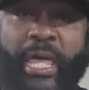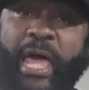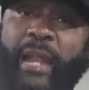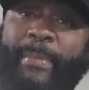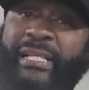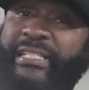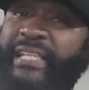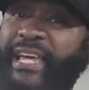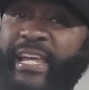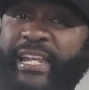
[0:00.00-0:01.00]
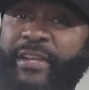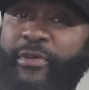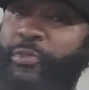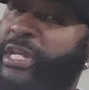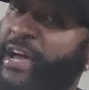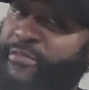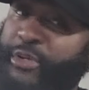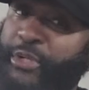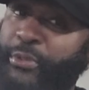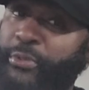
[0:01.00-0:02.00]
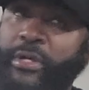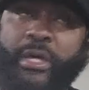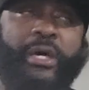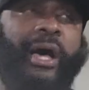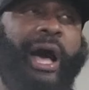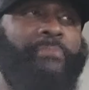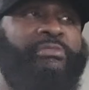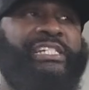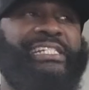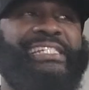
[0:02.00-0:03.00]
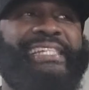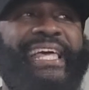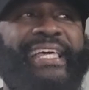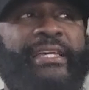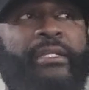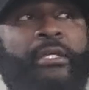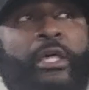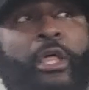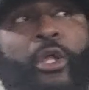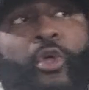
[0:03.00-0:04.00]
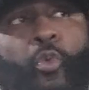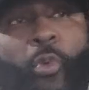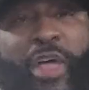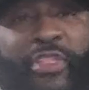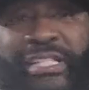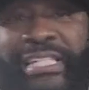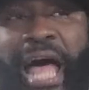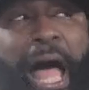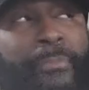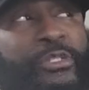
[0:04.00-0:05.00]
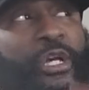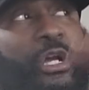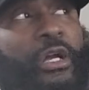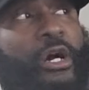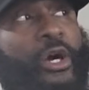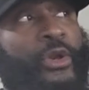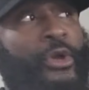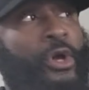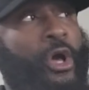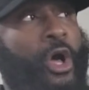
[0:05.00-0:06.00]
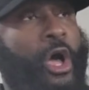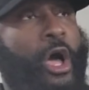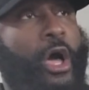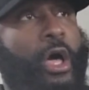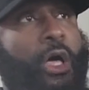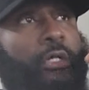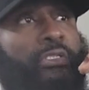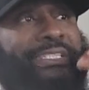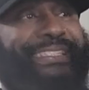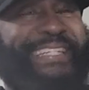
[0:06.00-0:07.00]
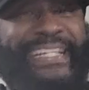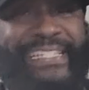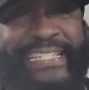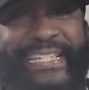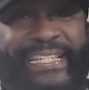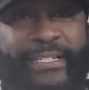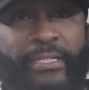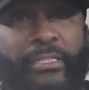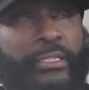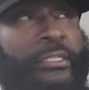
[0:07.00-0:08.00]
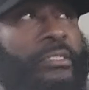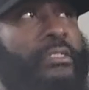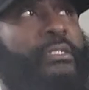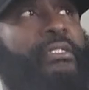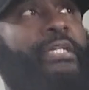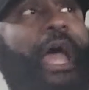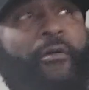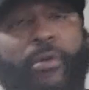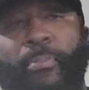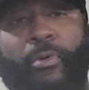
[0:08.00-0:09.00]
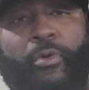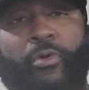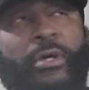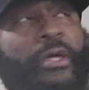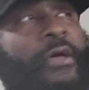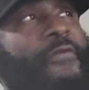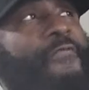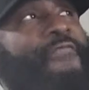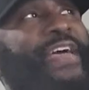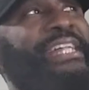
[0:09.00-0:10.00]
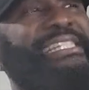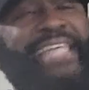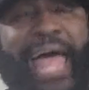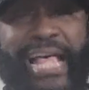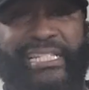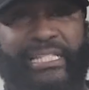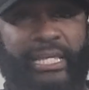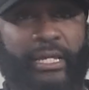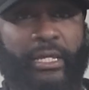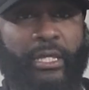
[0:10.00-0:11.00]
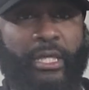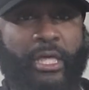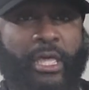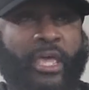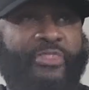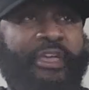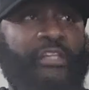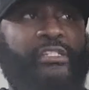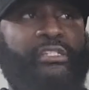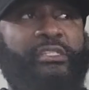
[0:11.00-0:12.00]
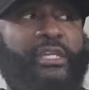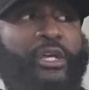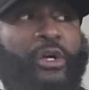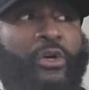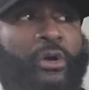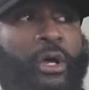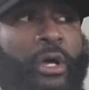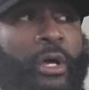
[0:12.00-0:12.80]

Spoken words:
And I'm not saying that we never do. I'm just saying, whether times are good, decent, terrible, fantastic, there's still